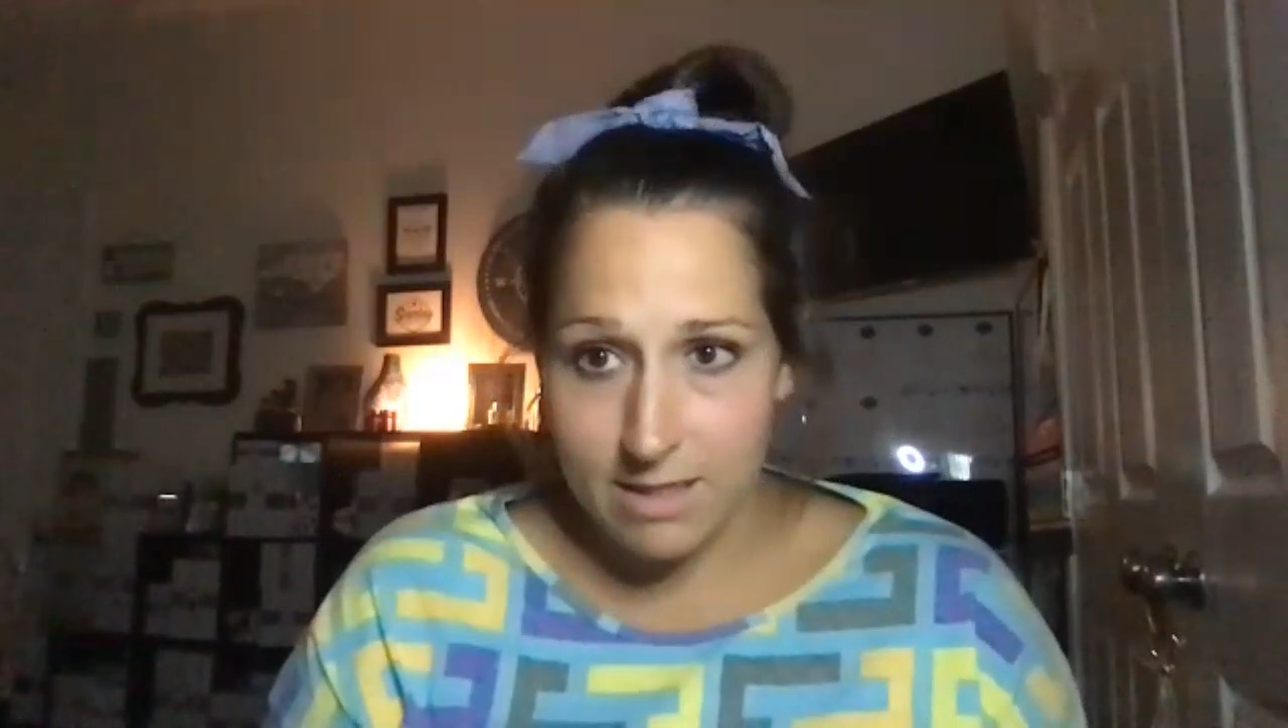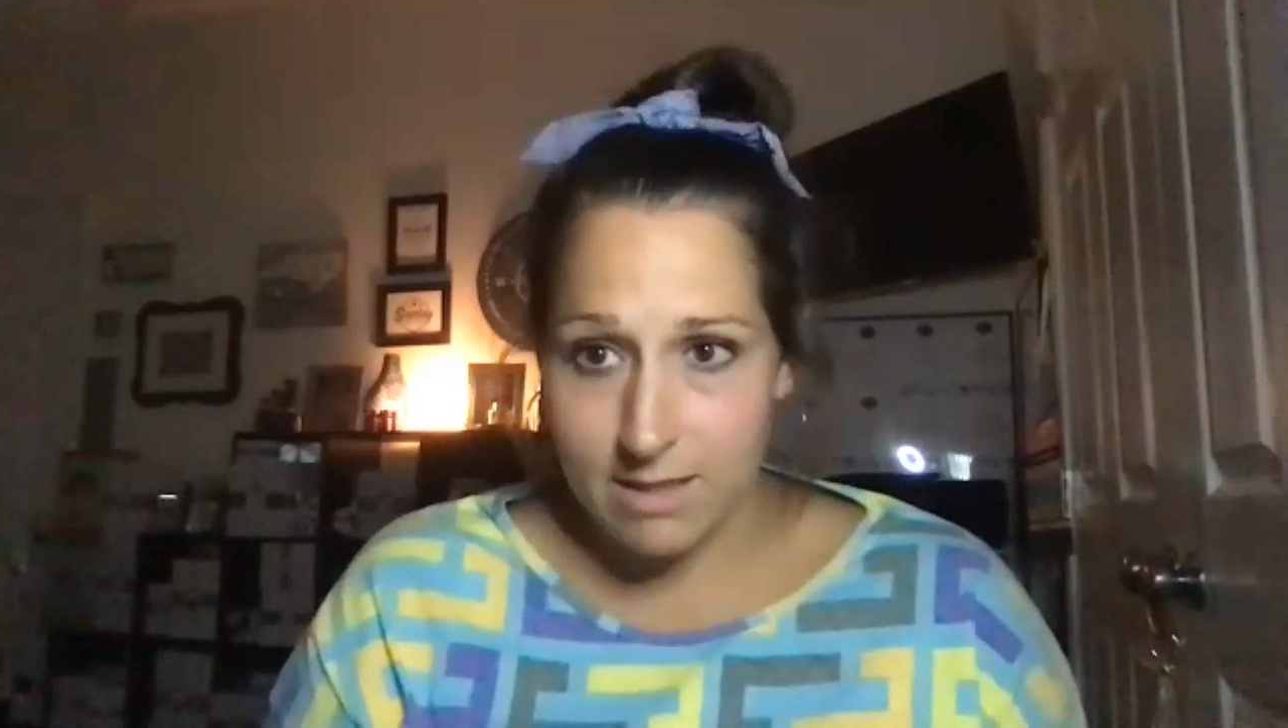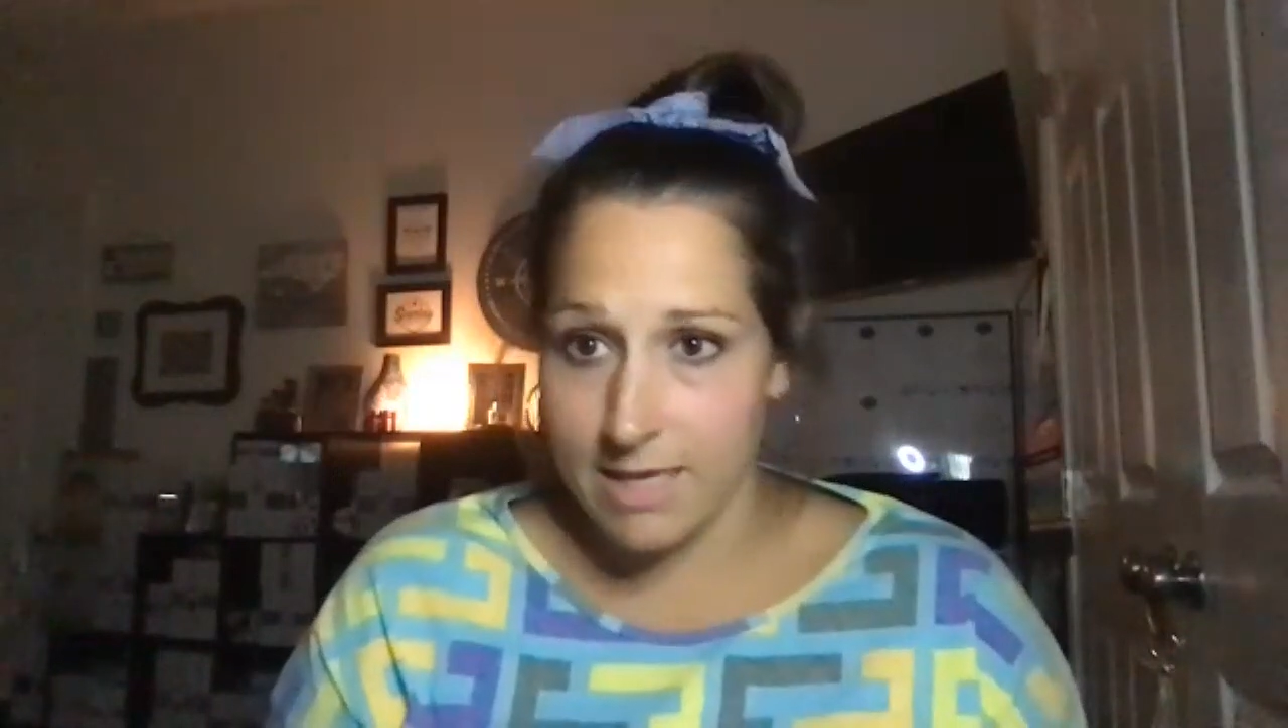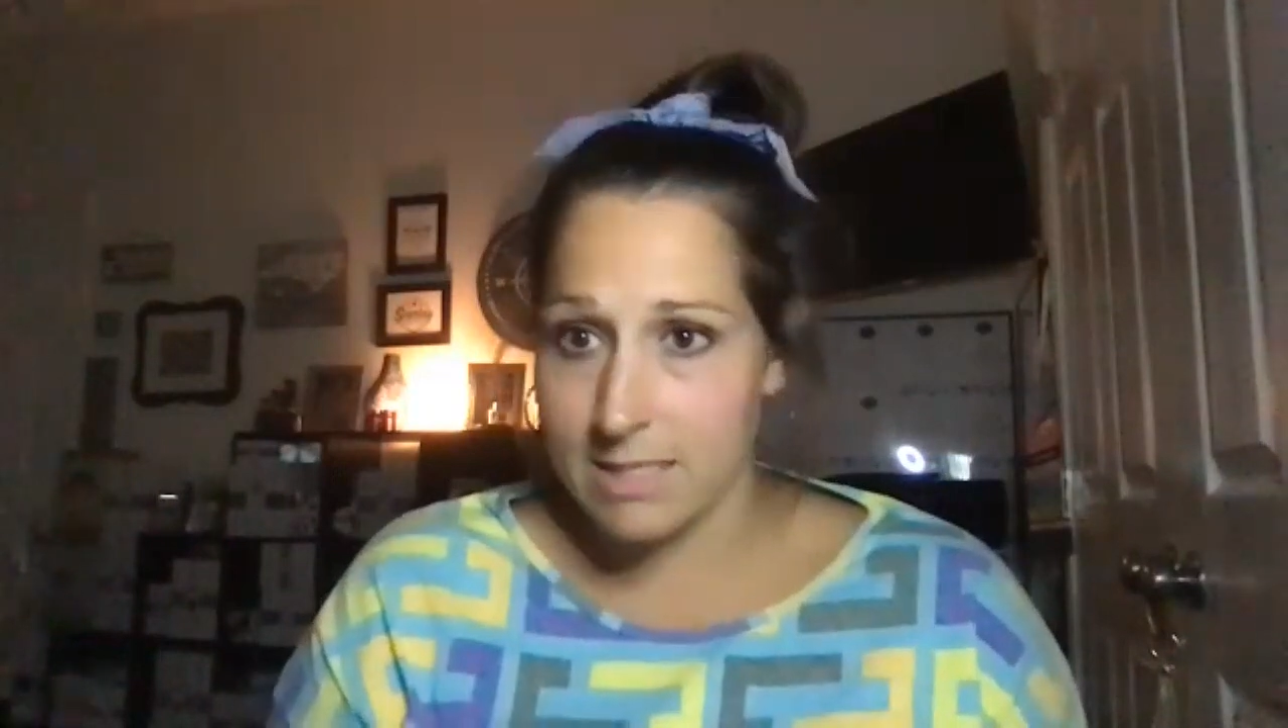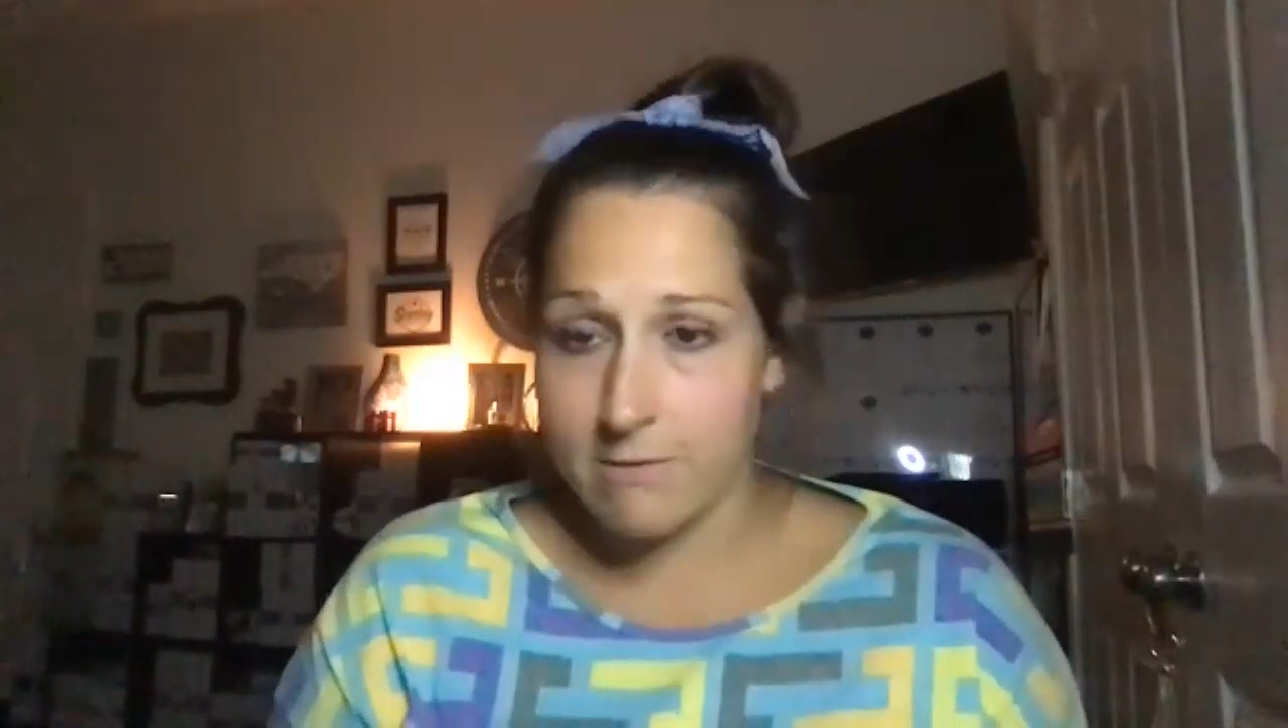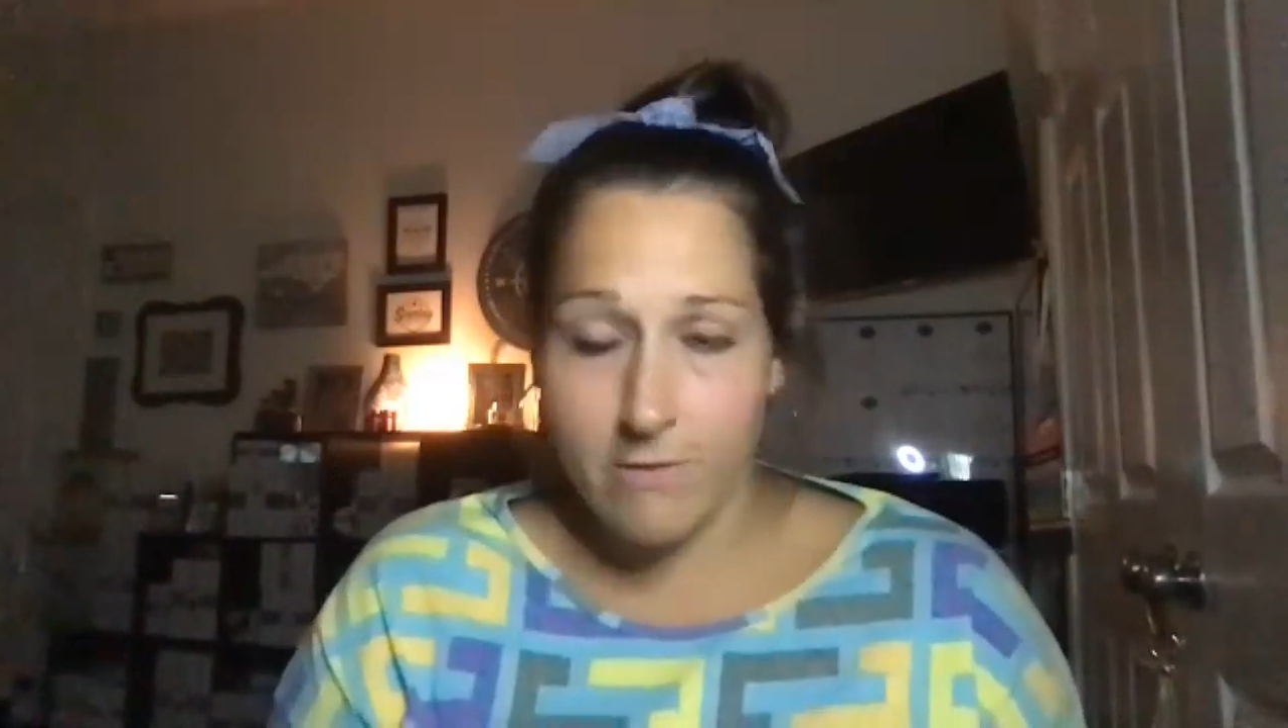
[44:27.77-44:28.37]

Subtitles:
That's the